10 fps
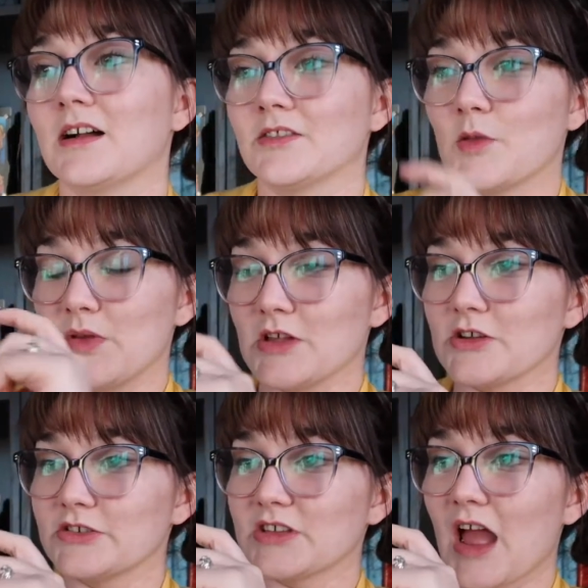The
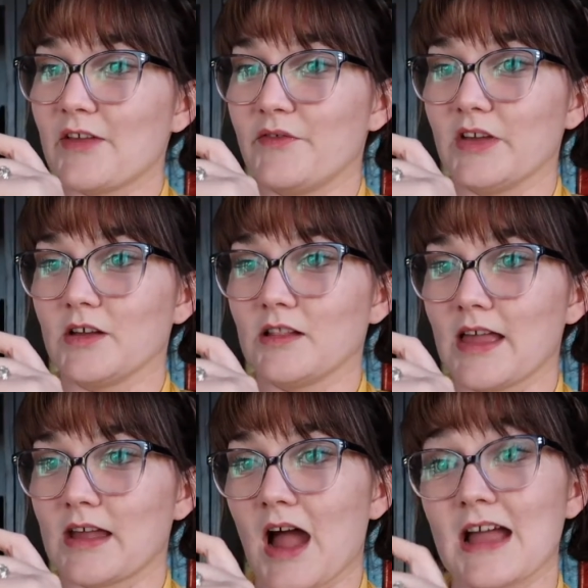pillars, I feel
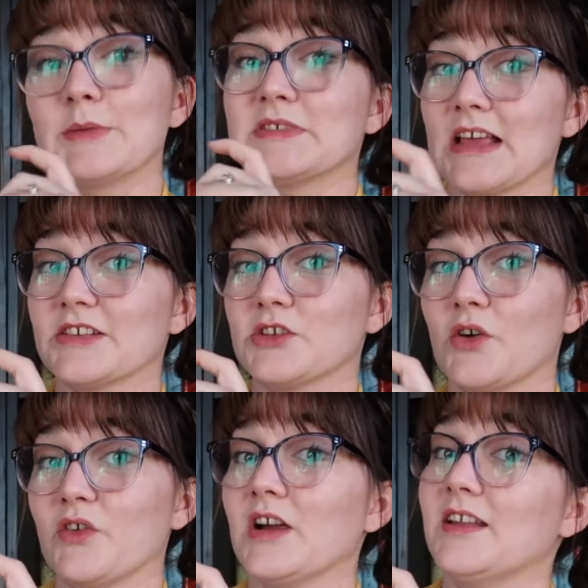like I obsess
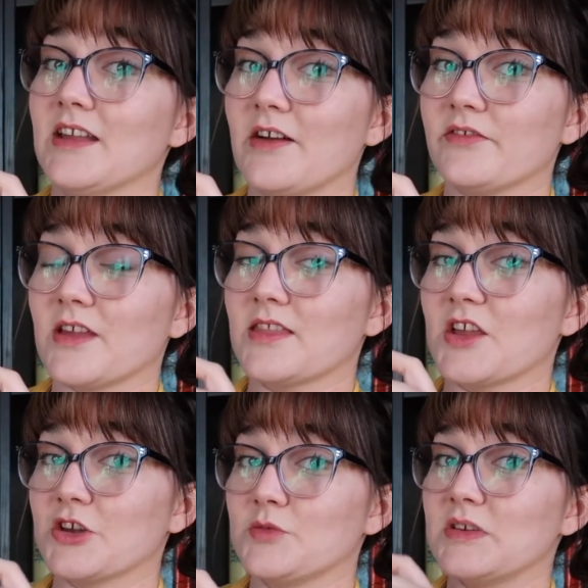over enough that
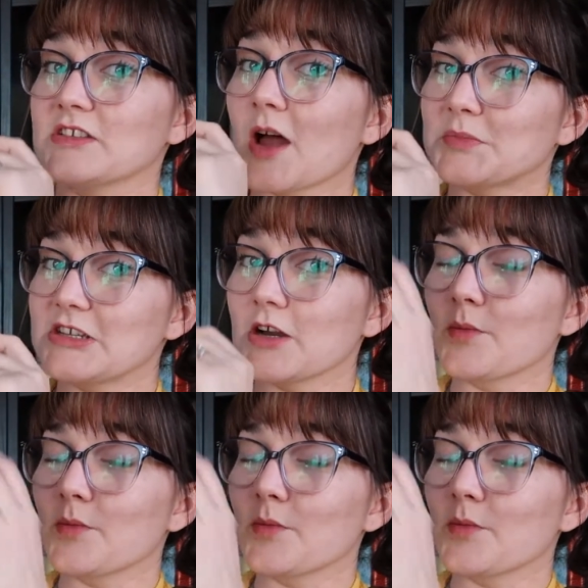they could be top tier,